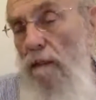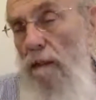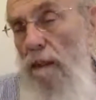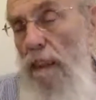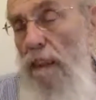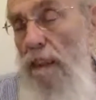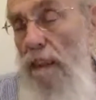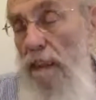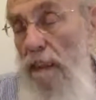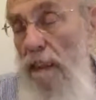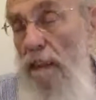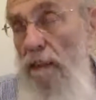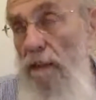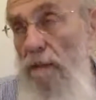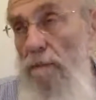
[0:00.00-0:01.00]
It's still
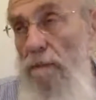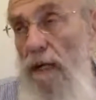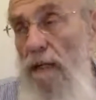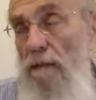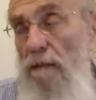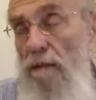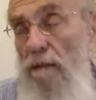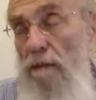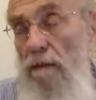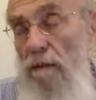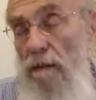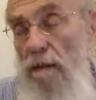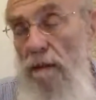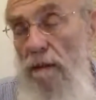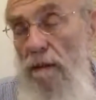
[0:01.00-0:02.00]
your brother,
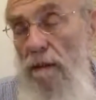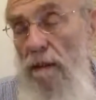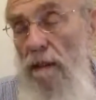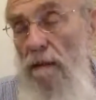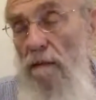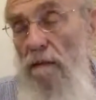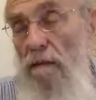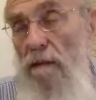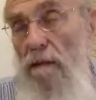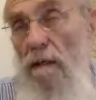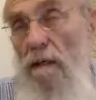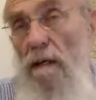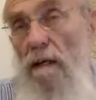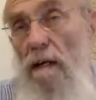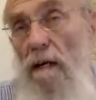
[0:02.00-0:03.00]
and
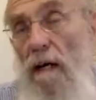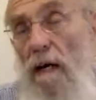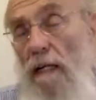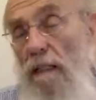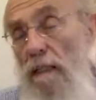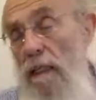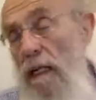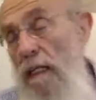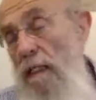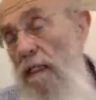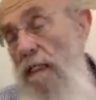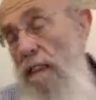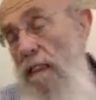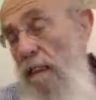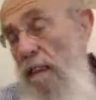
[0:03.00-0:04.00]

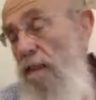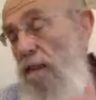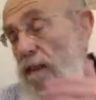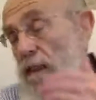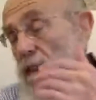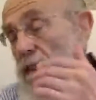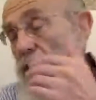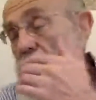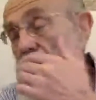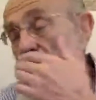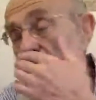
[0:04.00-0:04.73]
it's still your sister,